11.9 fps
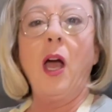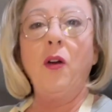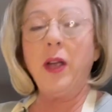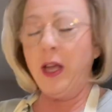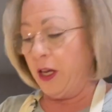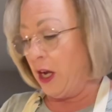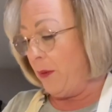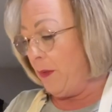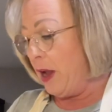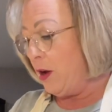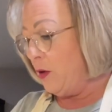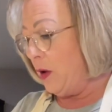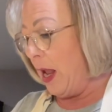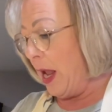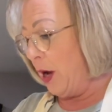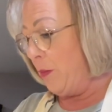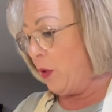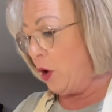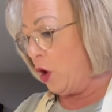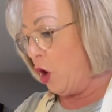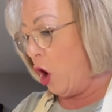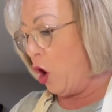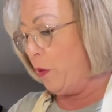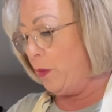Okay, I got my hamburger all